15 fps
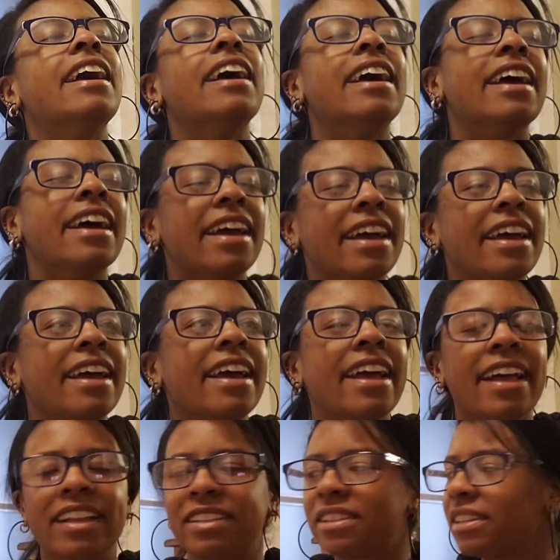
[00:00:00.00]
it's
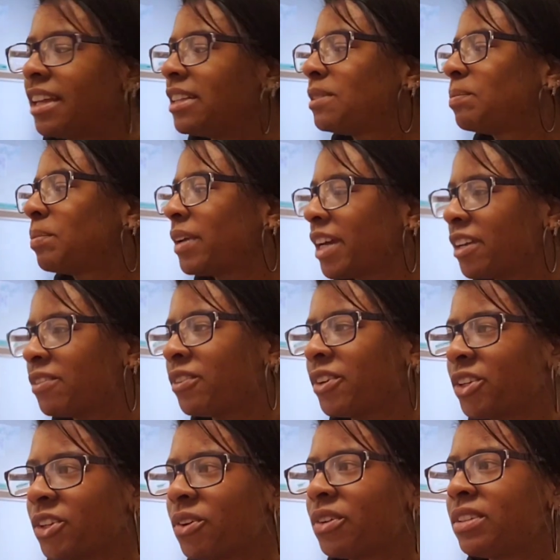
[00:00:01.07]
playful, you know, it's not
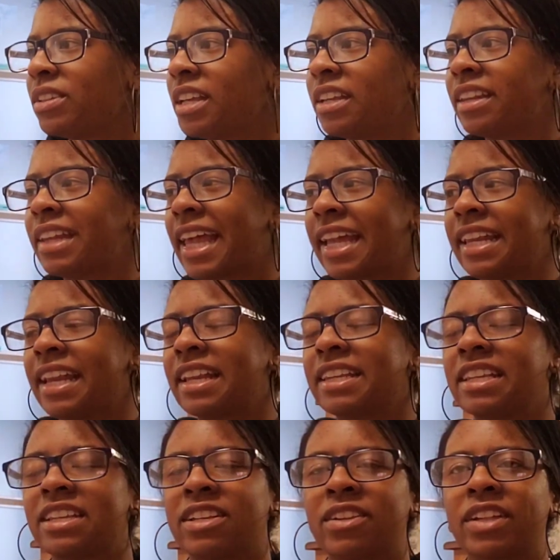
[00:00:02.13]
like not necessarily like any
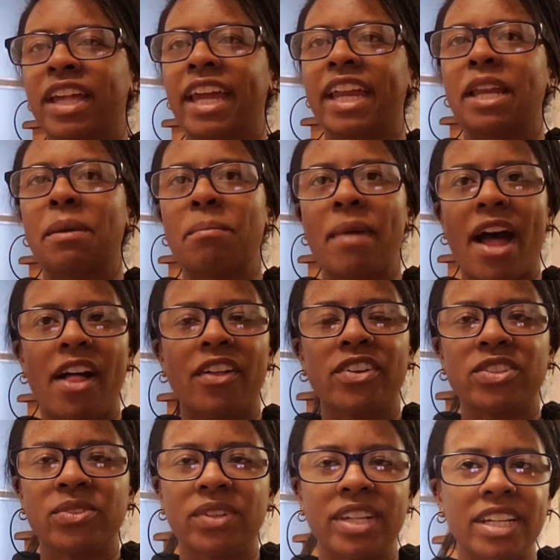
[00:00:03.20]
malice or
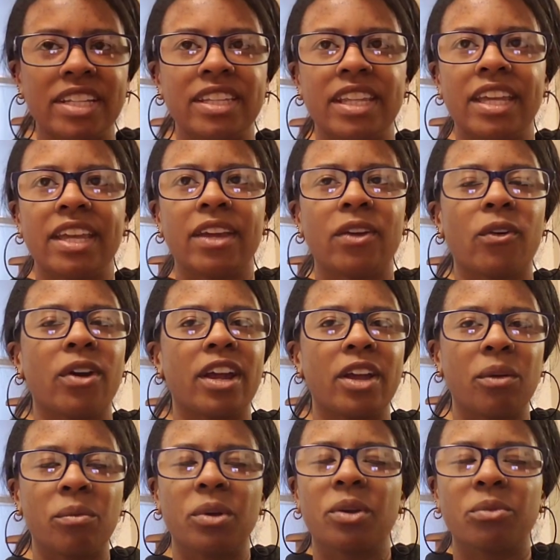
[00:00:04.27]
anything or ill will really
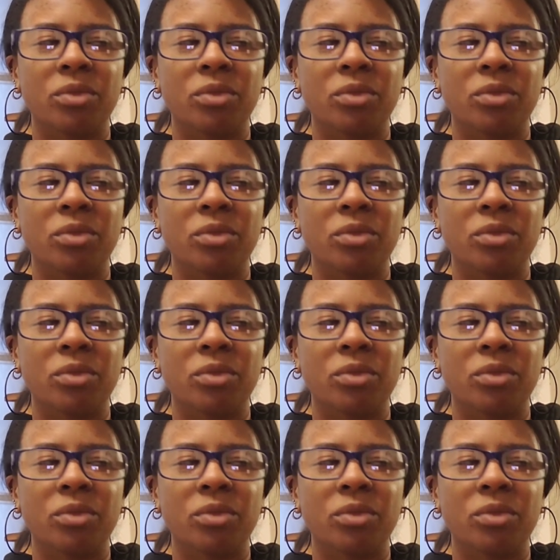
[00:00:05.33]
behind.